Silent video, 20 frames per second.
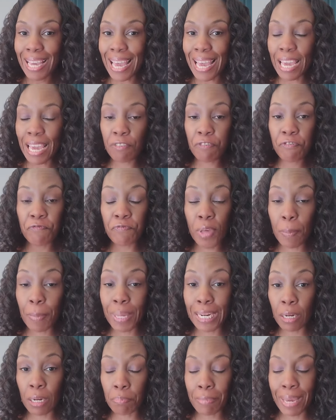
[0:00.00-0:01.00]
A
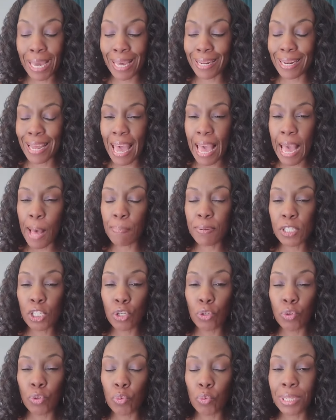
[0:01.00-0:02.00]
feminine man
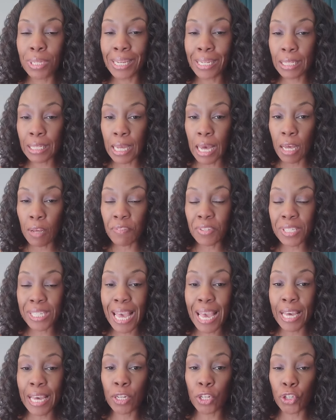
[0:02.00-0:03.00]
absolutely loves
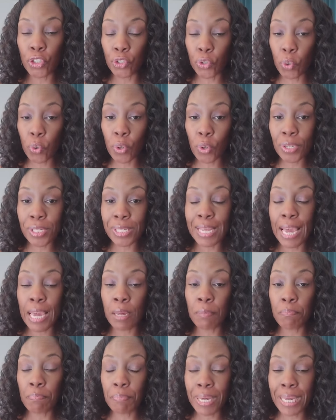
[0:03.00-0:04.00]
and adores
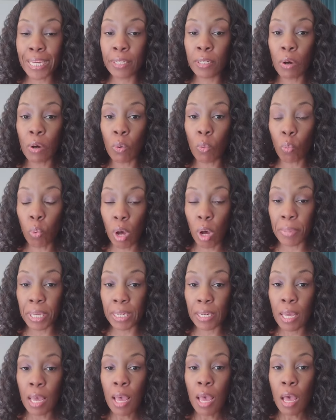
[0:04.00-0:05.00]
a mean woman,